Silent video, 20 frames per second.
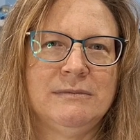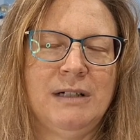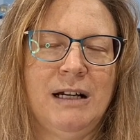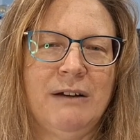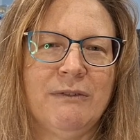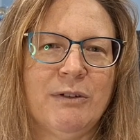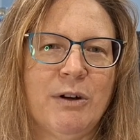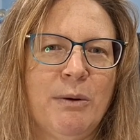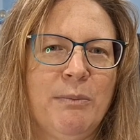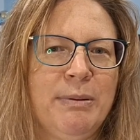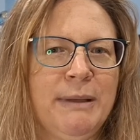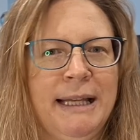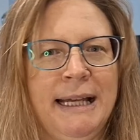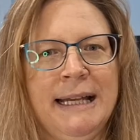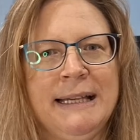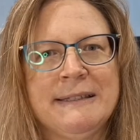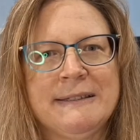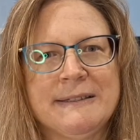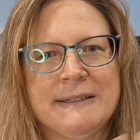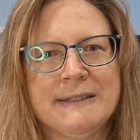I've got
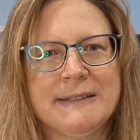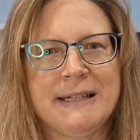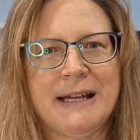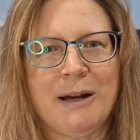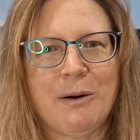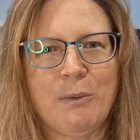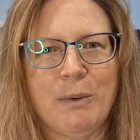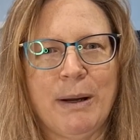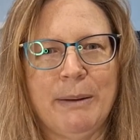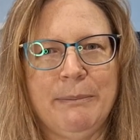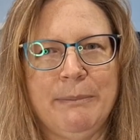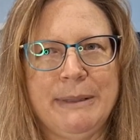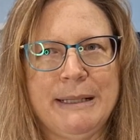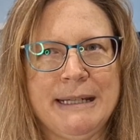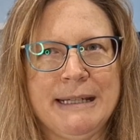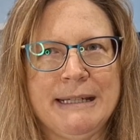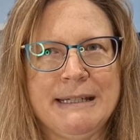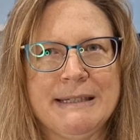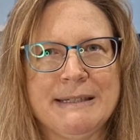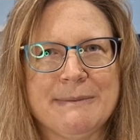plans to start one
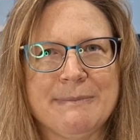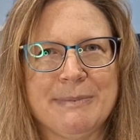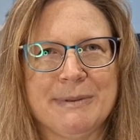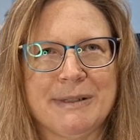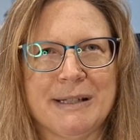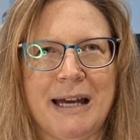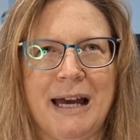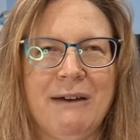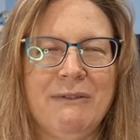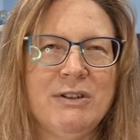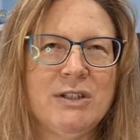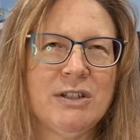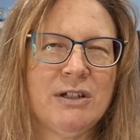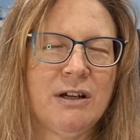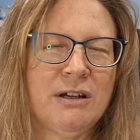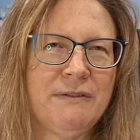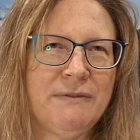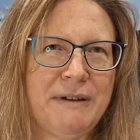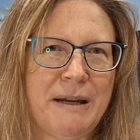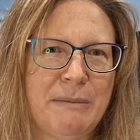piece, but I haven't
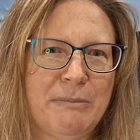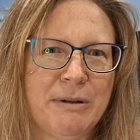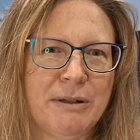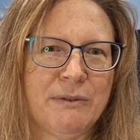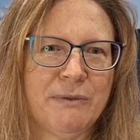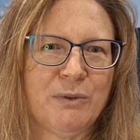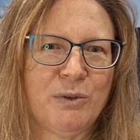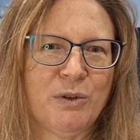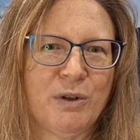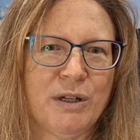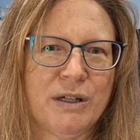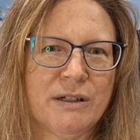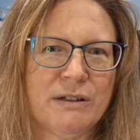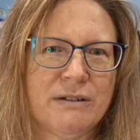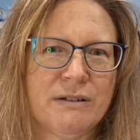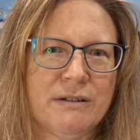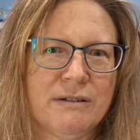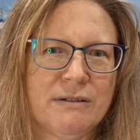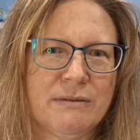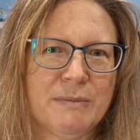dyed fabric for it
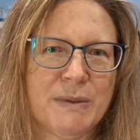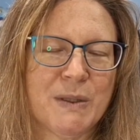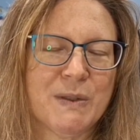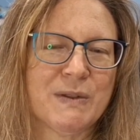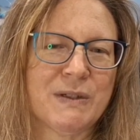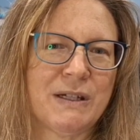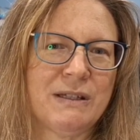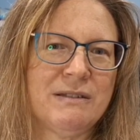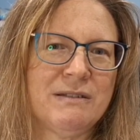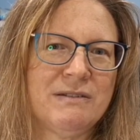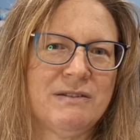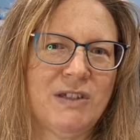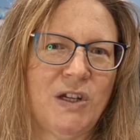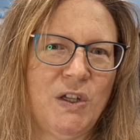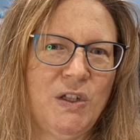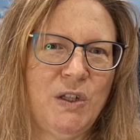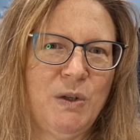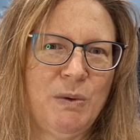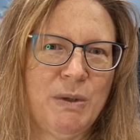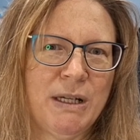because I
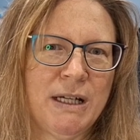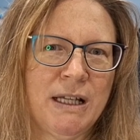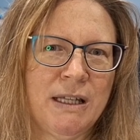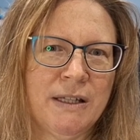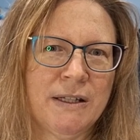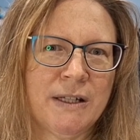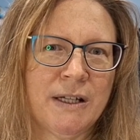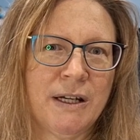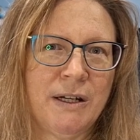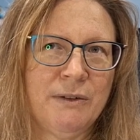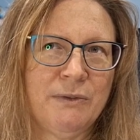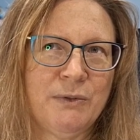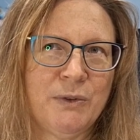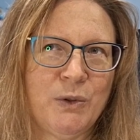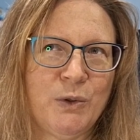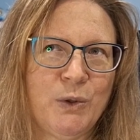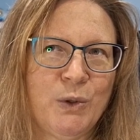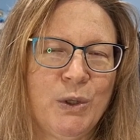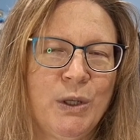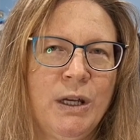don't know what colour to go
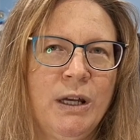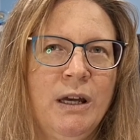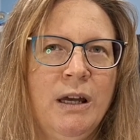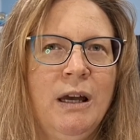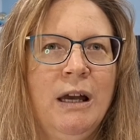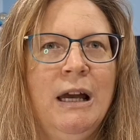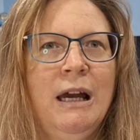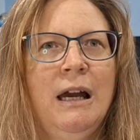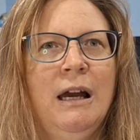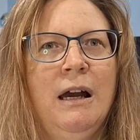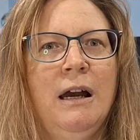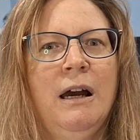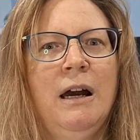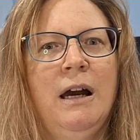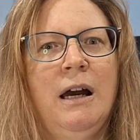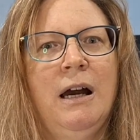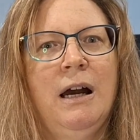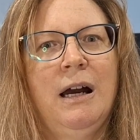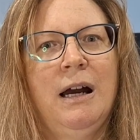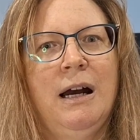for.
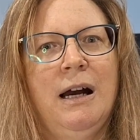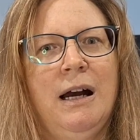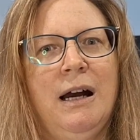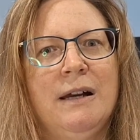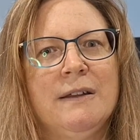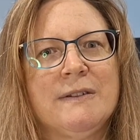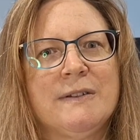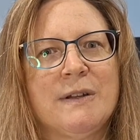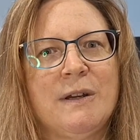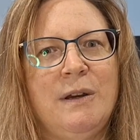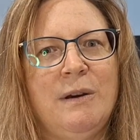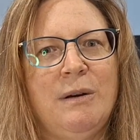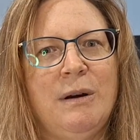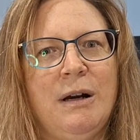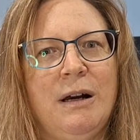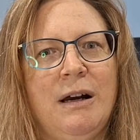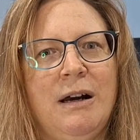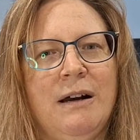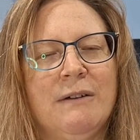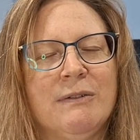So
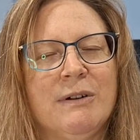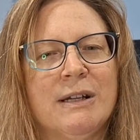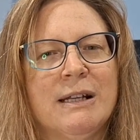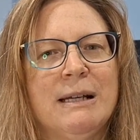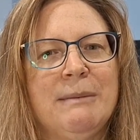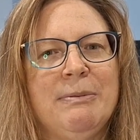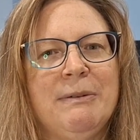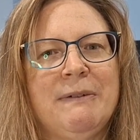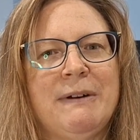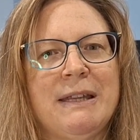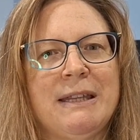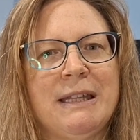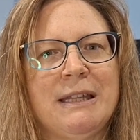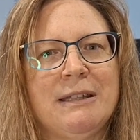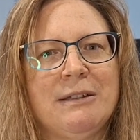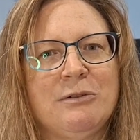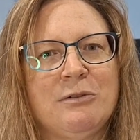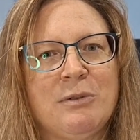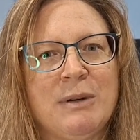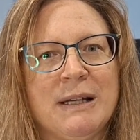I've got a couple of other
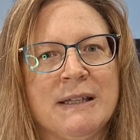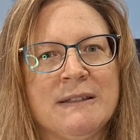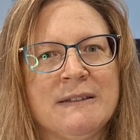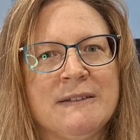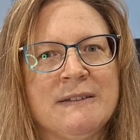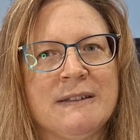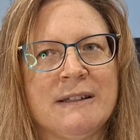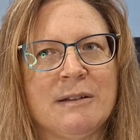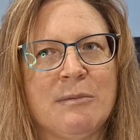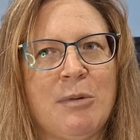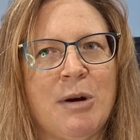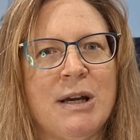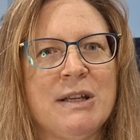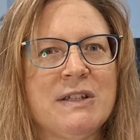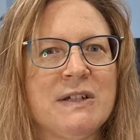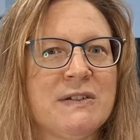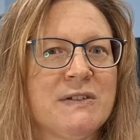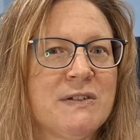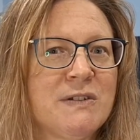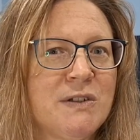little ones that I might
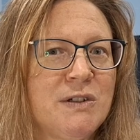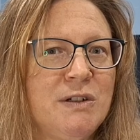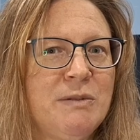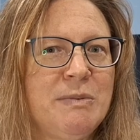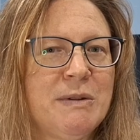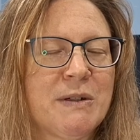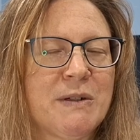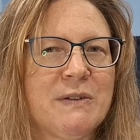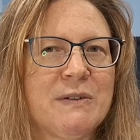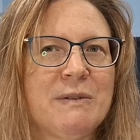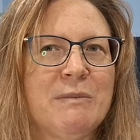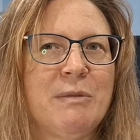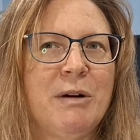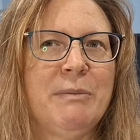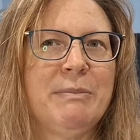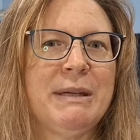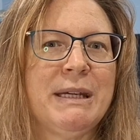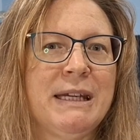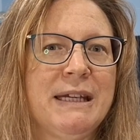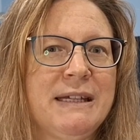just do because it
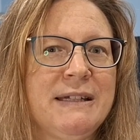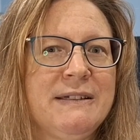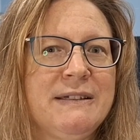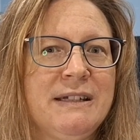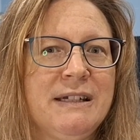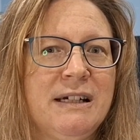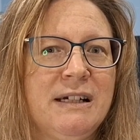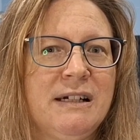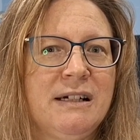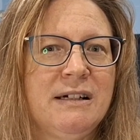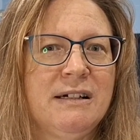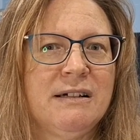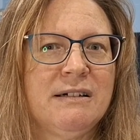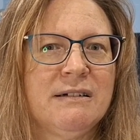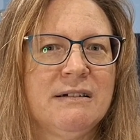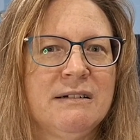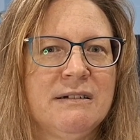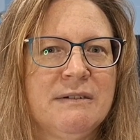might be easier.